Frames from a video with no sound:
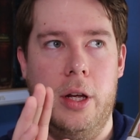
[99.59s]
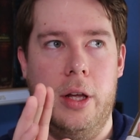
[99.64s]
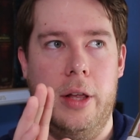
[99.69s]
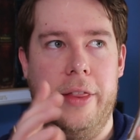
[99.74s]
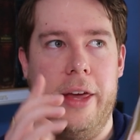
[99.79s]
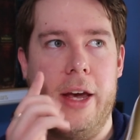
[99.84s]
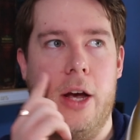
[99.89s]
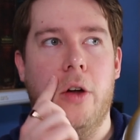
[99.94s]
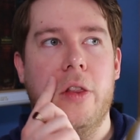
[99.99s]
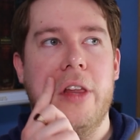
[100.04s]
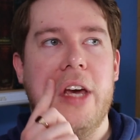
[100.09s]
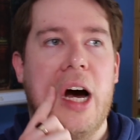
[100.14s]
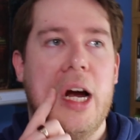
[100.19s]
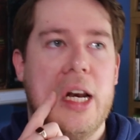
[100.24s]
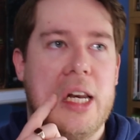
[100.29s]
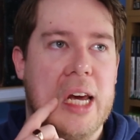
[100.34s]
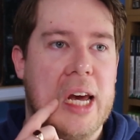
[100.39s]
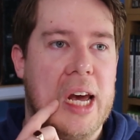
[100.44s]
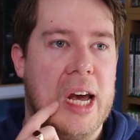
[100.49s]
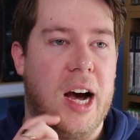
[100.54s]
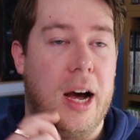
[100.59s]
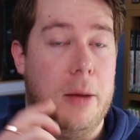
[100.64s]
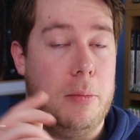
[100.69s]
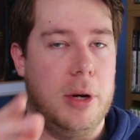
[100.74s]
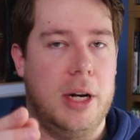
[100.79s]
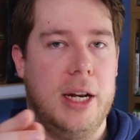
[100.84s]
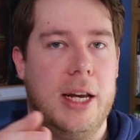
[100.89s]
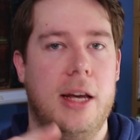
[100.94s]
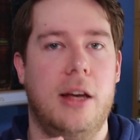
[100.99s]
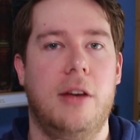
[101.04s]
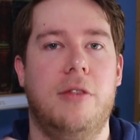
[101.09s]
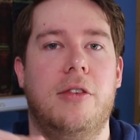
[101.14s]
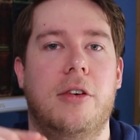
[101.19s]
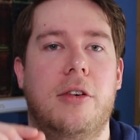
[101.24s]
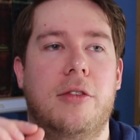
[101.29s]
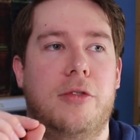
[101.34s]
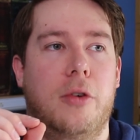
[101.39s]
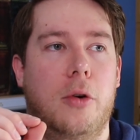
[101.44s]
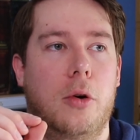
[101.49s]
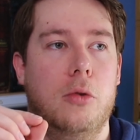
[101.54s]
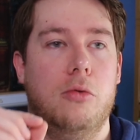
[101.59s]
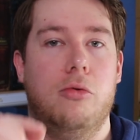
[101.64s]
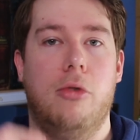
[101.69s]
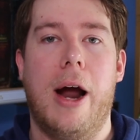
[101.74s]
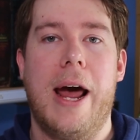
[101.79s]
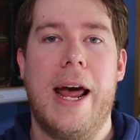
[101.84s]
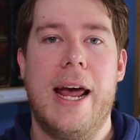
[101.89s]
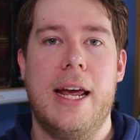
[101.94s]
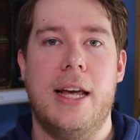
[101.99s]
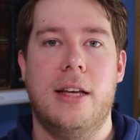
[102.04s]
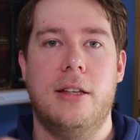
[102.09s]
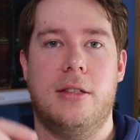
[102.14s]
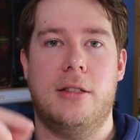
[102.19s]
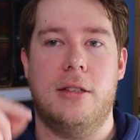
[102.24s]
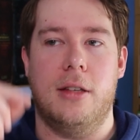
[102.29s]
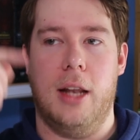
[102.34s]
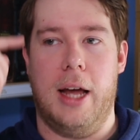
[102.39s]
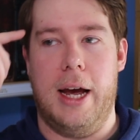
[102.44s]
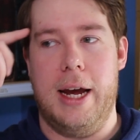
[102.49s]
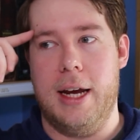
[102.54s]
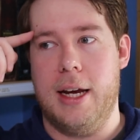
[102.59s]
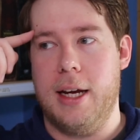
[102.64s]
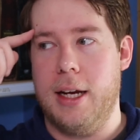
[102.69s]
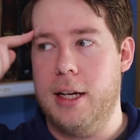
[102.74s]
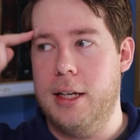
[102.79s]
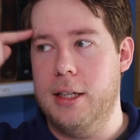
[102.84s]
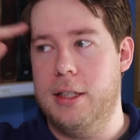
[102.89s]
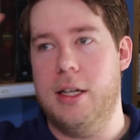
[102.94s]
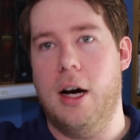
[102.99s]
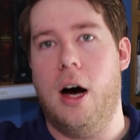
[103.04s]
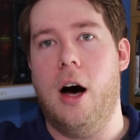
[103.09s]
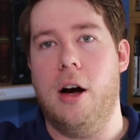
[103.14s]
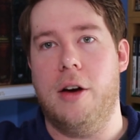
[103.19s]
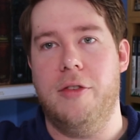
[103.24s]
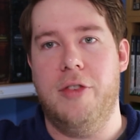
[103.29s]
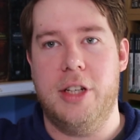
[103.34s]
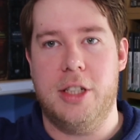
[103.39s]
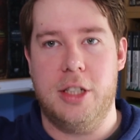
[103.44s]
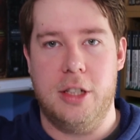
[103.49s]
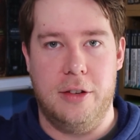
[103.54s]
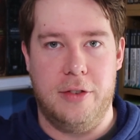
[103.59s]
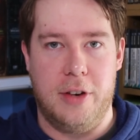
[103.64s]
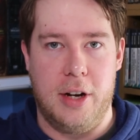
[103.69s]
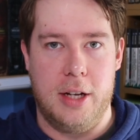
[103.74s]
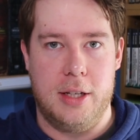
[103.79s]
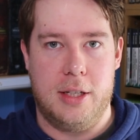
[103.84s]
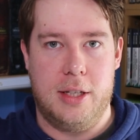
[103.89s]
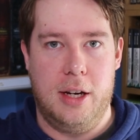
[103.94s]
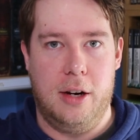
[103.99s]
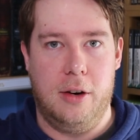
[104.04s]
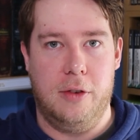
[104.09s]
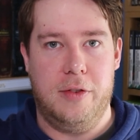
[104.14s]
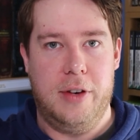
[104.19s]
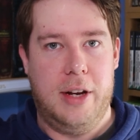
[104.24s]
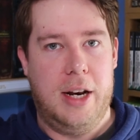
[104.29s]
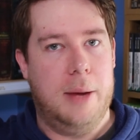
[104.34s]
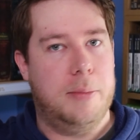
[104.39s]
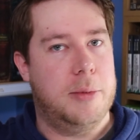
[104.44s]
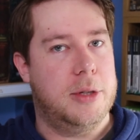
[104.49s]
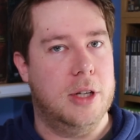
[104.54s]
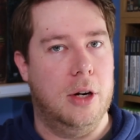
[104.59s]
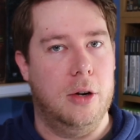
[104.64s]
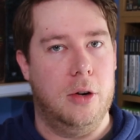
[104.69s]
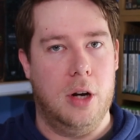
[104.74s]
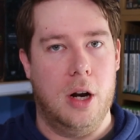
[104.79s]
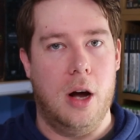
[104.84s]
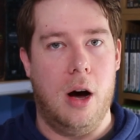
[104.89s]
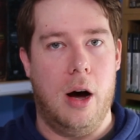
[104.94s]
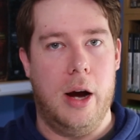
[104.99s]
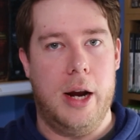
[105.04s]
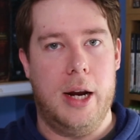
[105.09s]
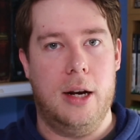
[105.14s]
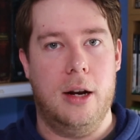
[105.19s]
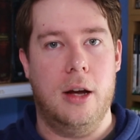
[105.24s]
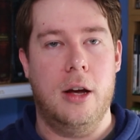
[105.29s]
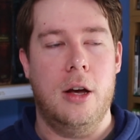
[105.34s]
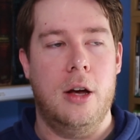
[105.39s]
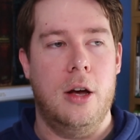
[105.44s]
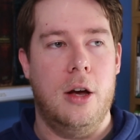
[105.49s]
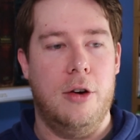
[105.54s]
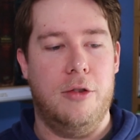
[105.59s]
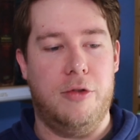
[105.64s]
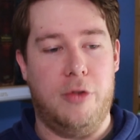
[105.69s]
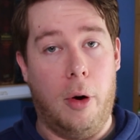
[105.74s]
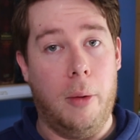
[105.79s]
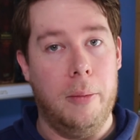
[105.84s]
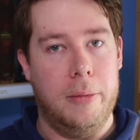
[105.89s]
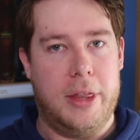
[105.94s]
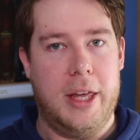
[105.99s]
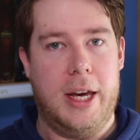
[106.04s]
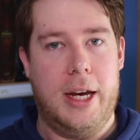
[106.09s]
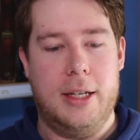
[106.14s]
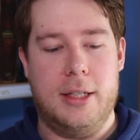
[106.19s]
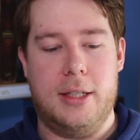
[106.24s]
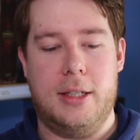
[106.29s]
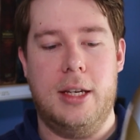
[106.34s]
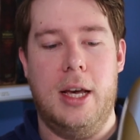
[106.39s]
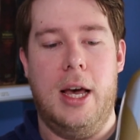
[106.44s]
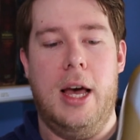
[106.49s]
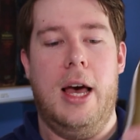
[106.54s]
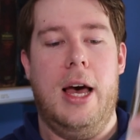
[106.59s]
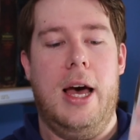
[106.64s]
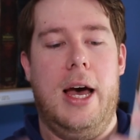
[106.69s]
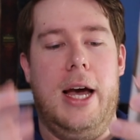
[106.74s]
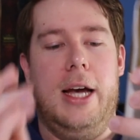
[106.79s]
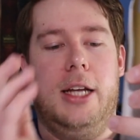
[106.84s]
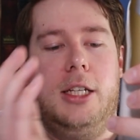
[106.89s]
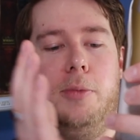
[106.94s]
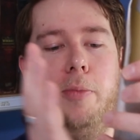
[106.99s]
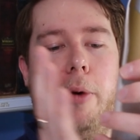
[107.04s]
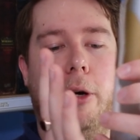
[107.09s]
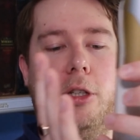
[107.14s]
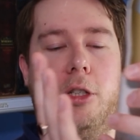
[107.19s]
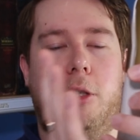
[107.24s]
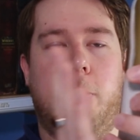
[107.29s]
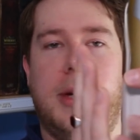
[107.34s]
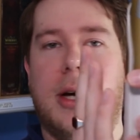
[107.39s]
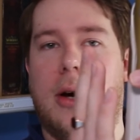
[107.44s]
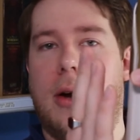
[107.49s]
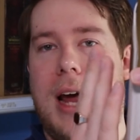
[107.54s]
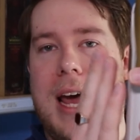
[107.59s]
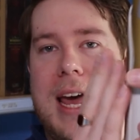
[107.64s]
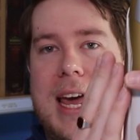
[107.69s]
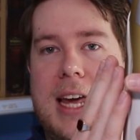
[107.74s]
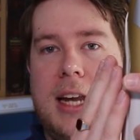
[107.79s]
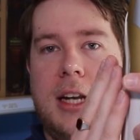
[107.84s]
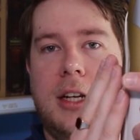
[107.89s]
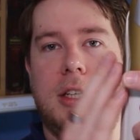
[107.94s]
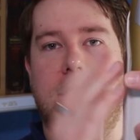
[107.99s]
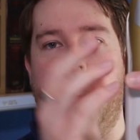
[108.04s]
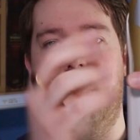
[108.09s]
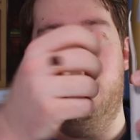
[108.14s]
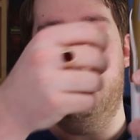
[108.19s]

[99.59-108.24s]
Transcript: They got the idea, I believe, for Rey's like dark vision of herself in Episode 9 from this. It's supposed to be on a hinge.